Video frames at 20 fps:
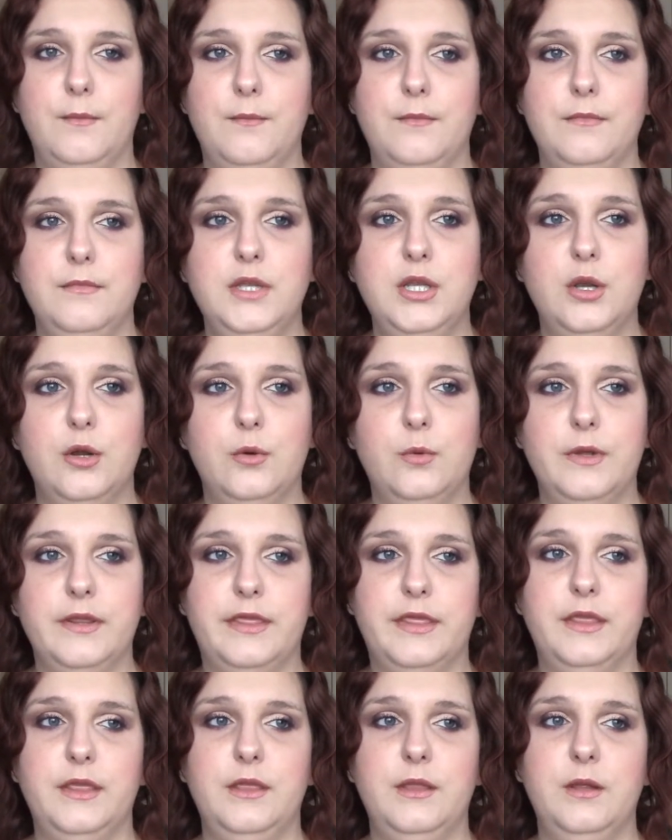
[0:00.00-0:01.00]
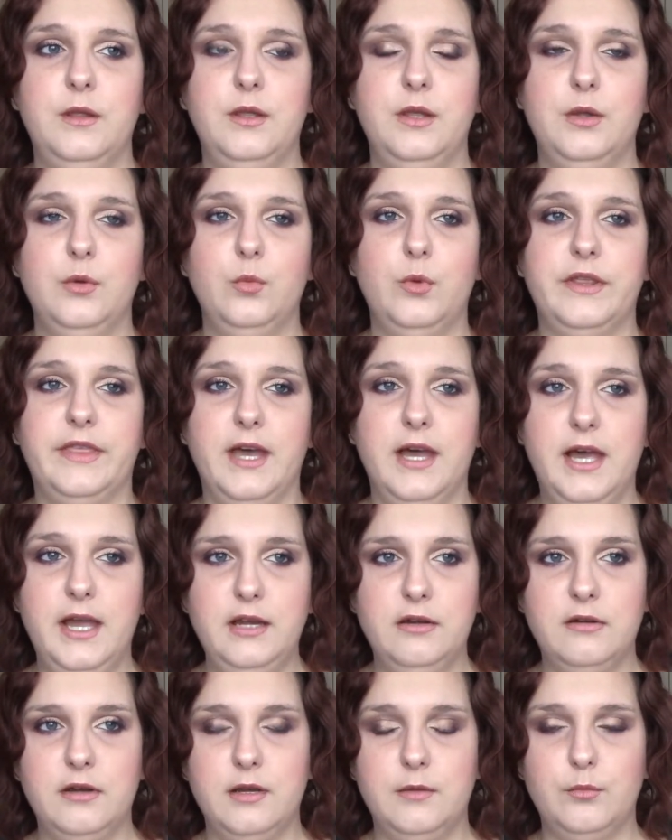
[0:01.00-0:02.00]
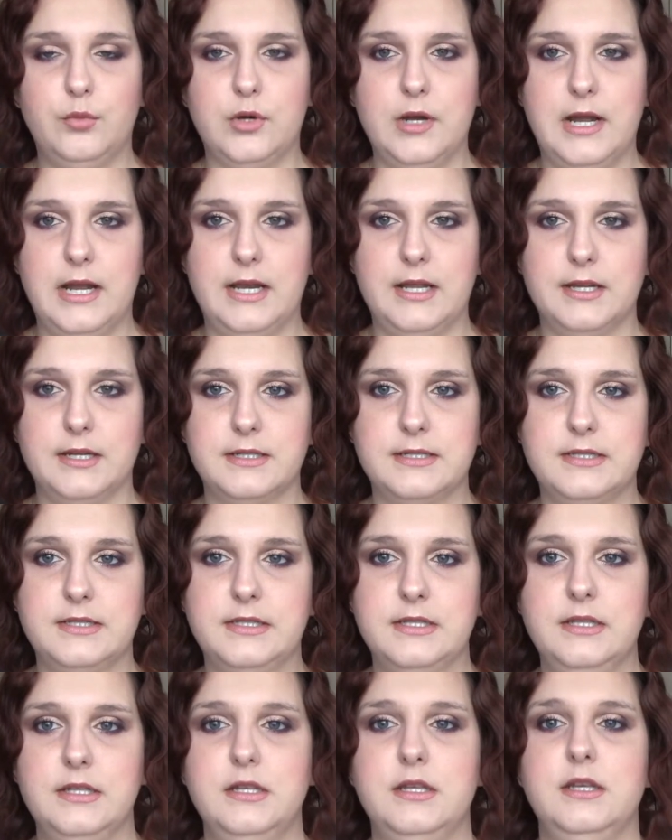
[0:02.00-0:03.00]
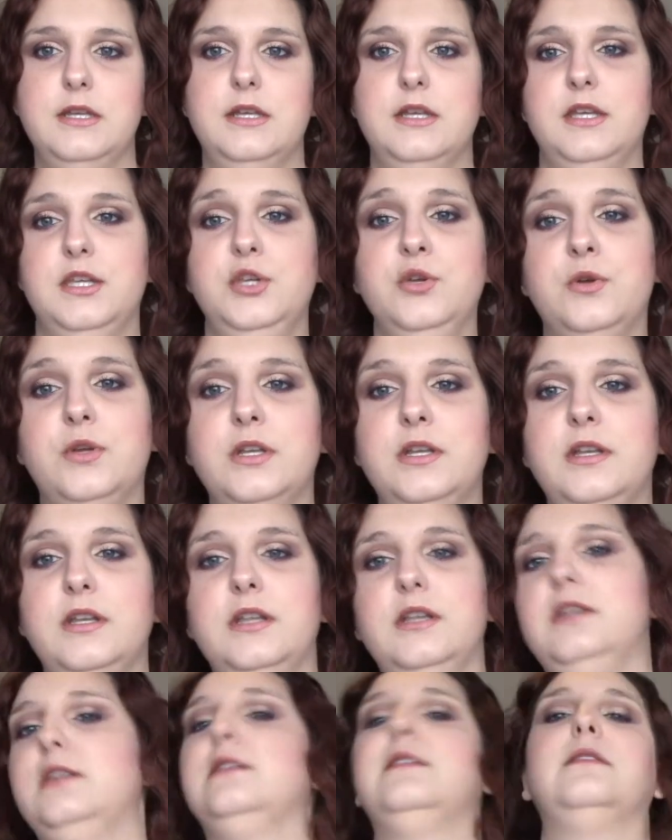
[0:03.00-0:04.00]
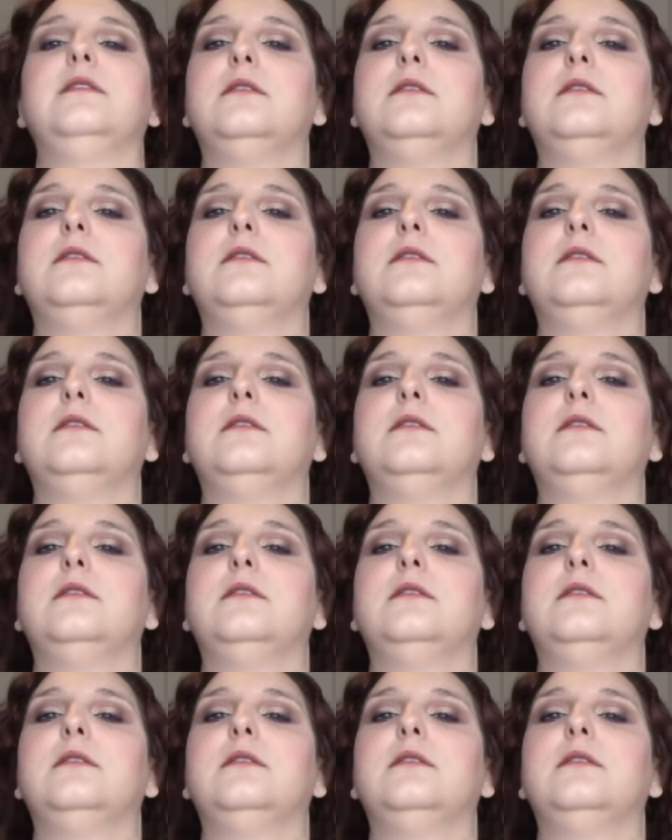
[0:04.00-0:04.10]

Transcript: You know, with higher end products, you can